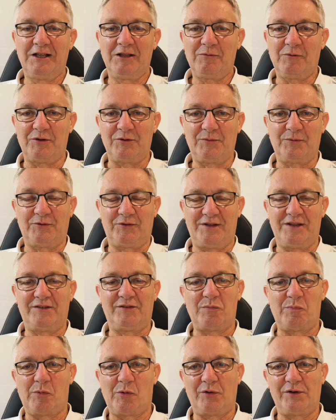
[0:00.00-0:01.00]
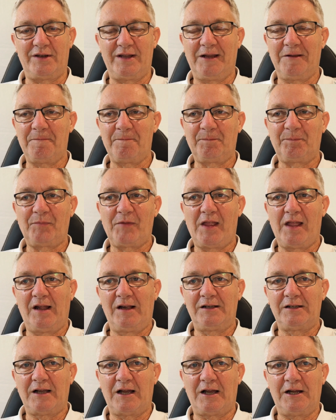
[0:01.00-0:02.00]
which was disappointing.
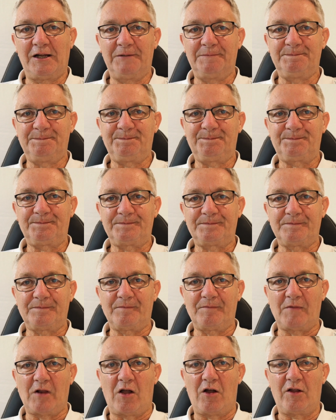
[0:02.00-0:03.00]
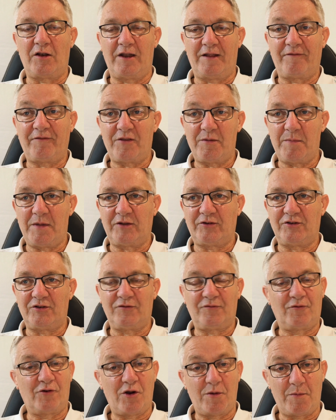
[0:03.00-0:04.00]
I left a message
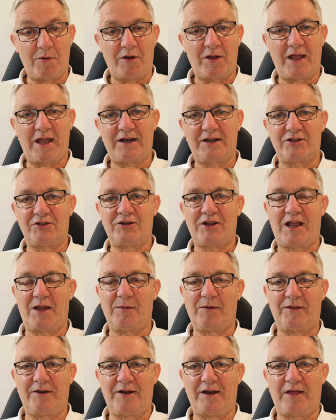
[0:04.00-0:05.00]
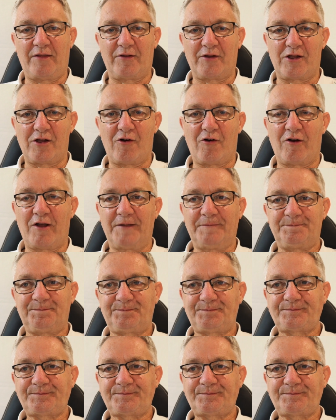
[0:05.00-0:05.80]
for him. I had a chat with another guy.